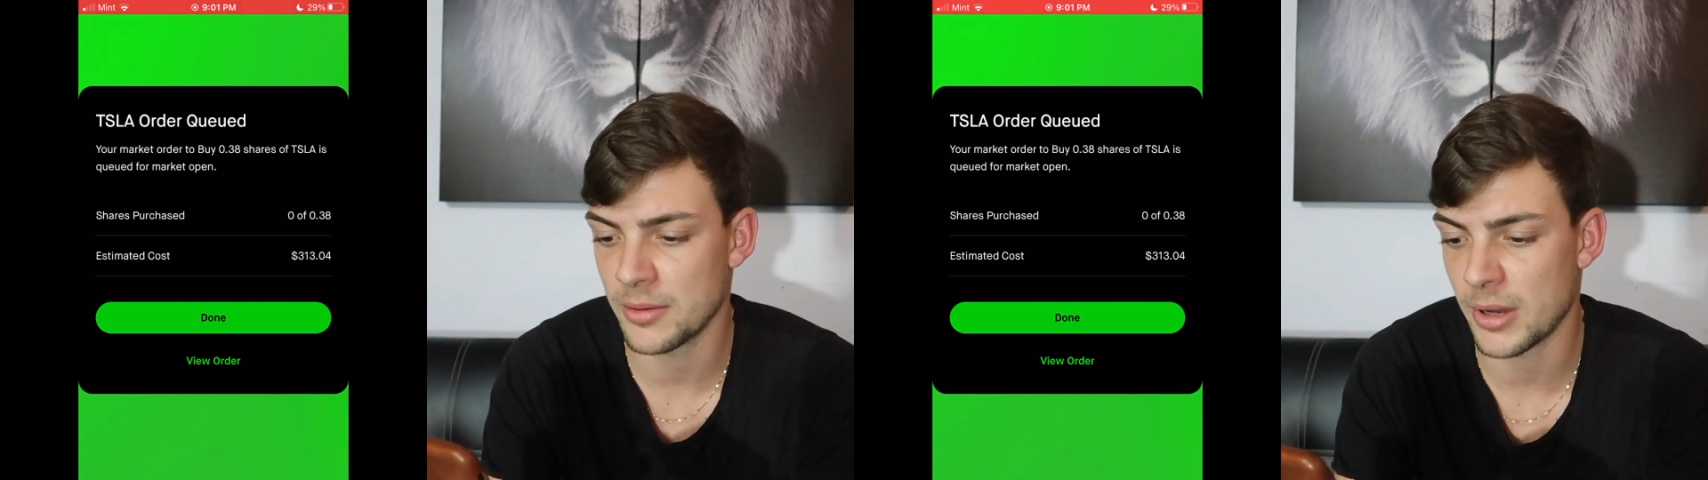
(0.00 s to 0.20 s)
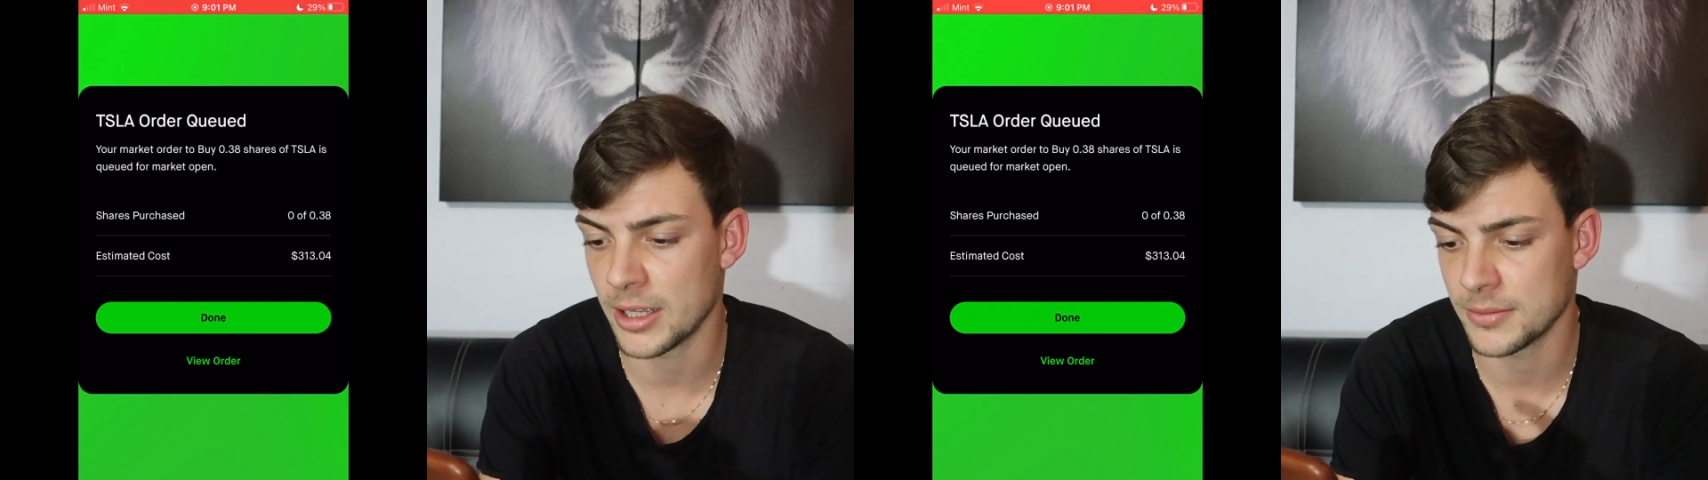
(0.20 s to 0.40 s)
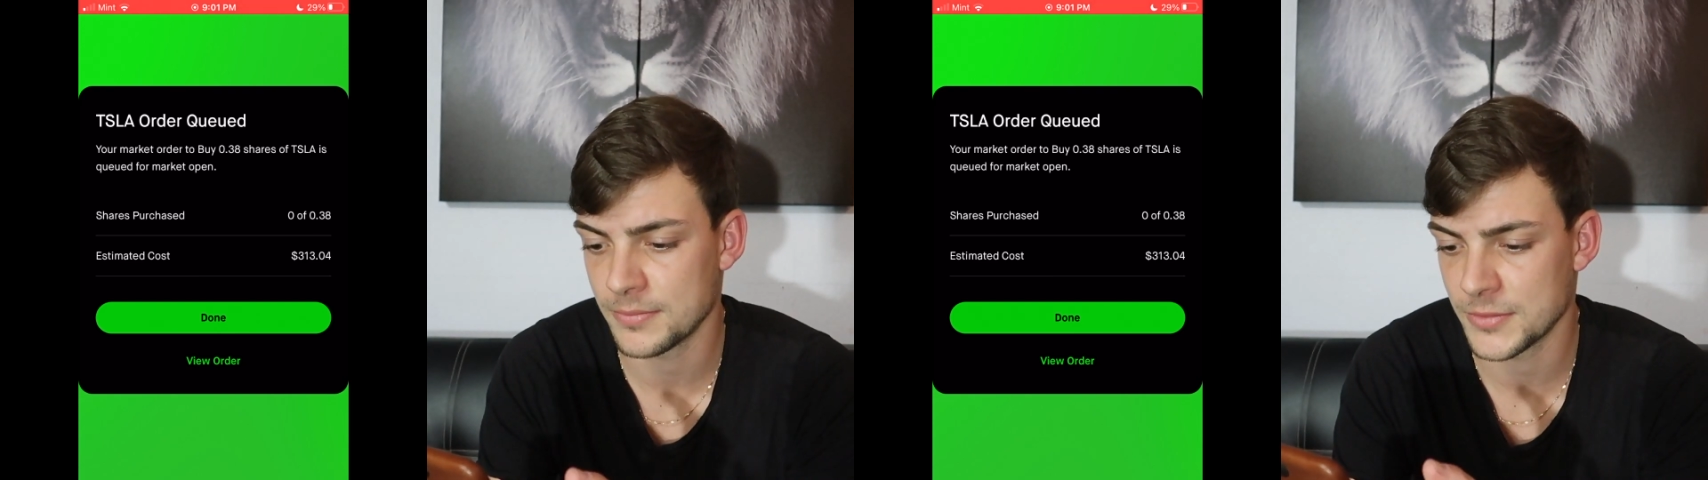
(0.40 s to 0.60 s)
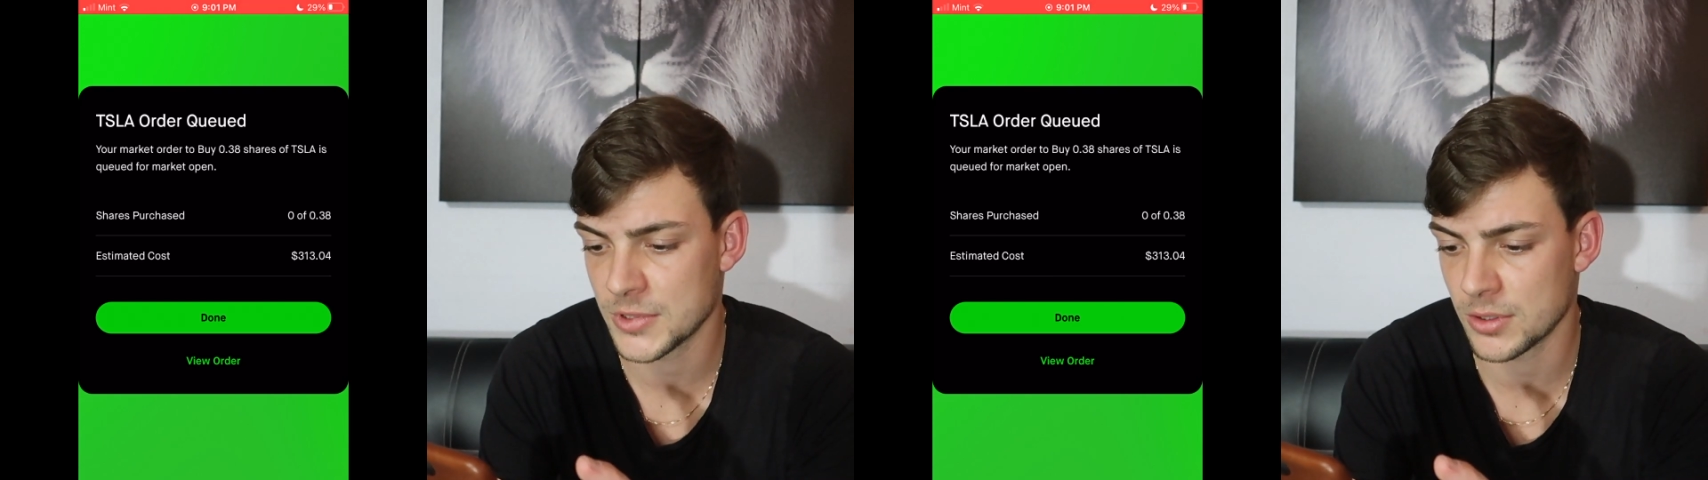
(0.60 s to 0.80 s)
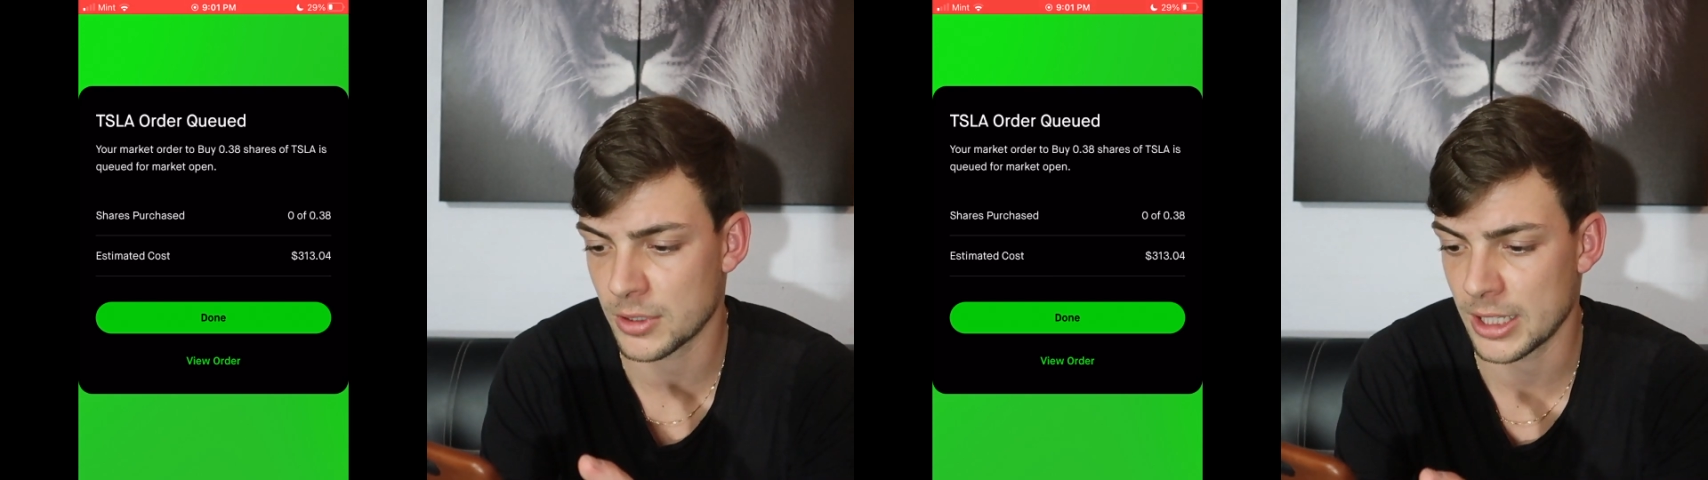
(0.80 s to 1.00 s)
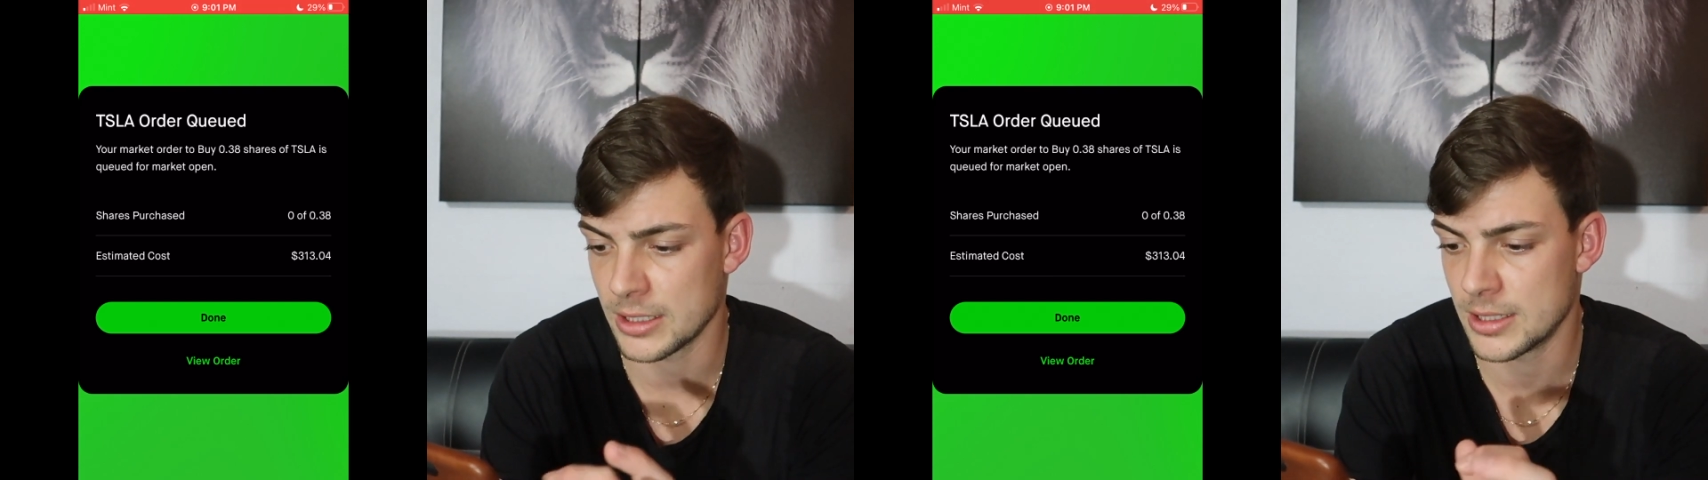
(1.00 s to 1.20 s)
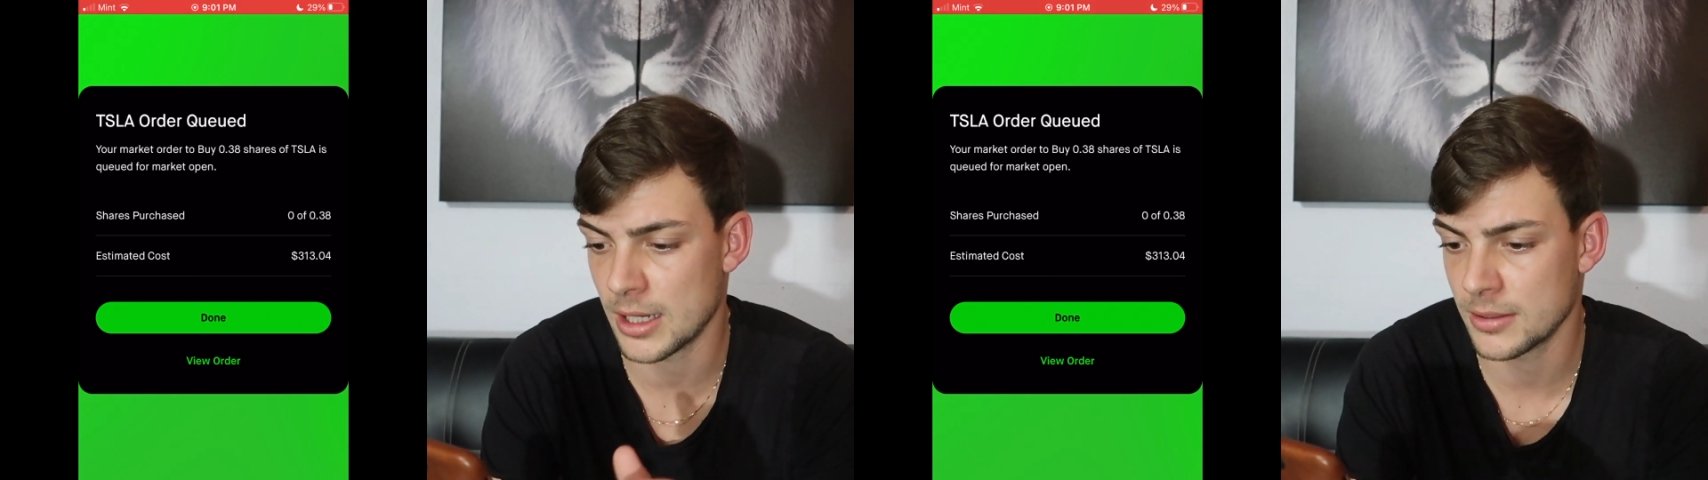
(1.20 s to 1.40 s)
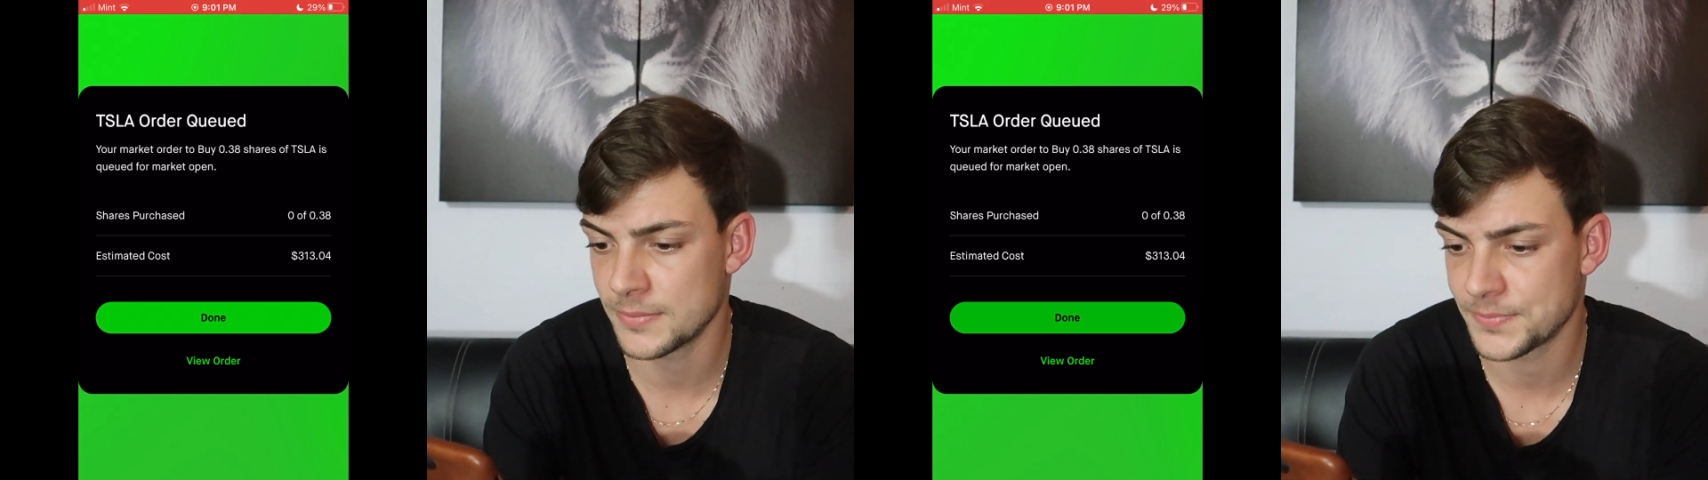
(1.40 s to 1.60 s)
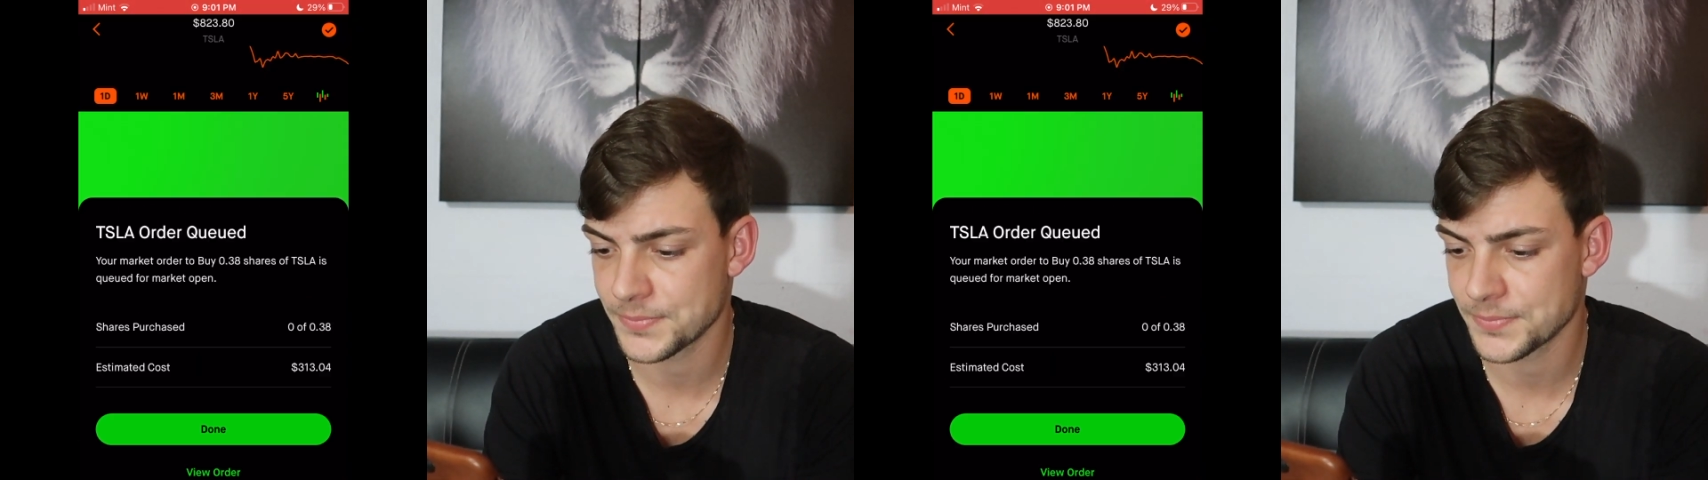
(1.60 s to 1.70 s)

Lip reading: in mind. So okay, done.